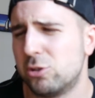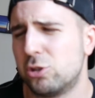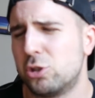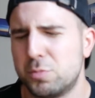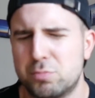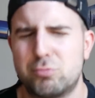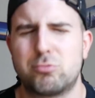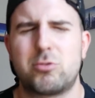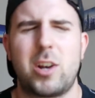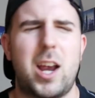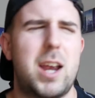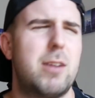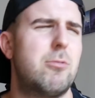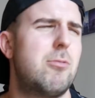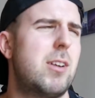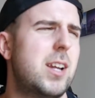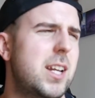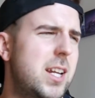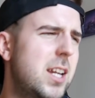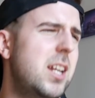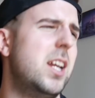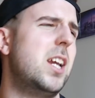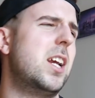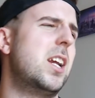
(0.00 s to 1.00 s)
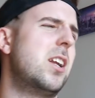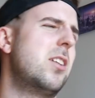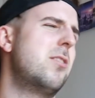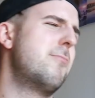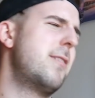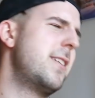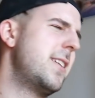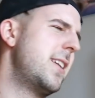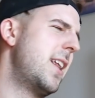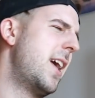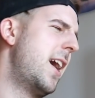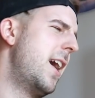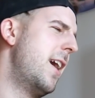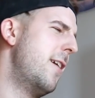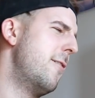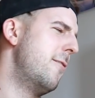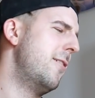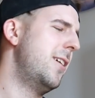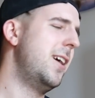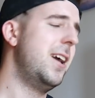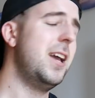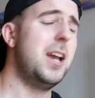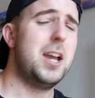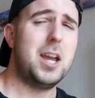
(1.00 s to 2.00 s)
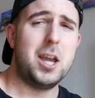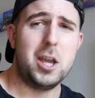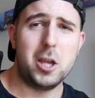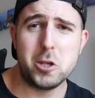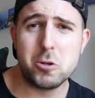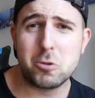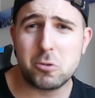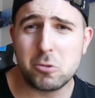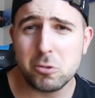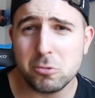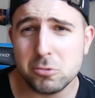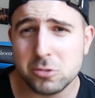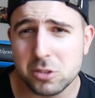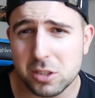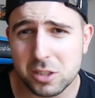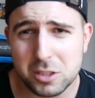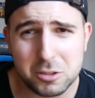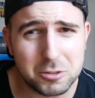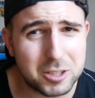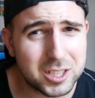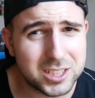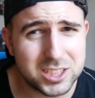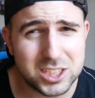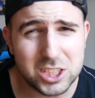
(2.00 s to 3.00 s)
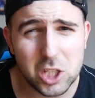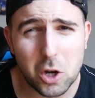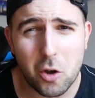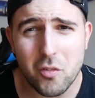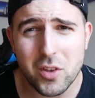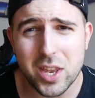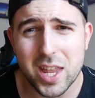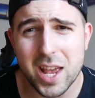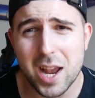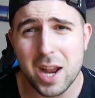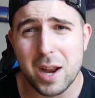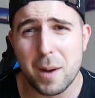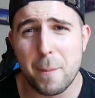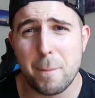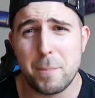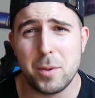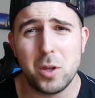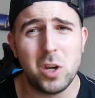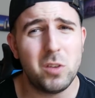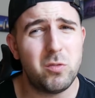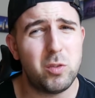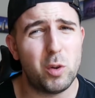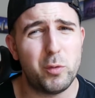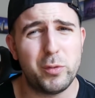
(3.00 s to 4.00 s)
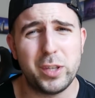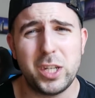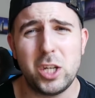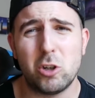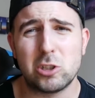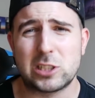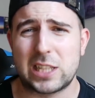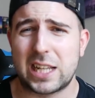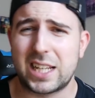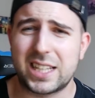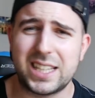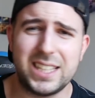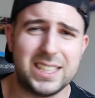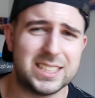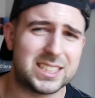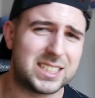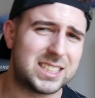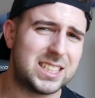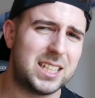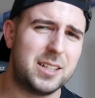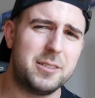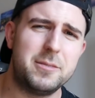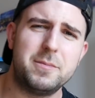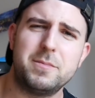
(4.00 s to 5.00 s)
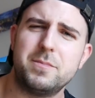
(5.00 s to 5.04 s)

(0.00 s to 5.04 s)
Subscribe right here, right now. You can you can see over there beautiful videos like this.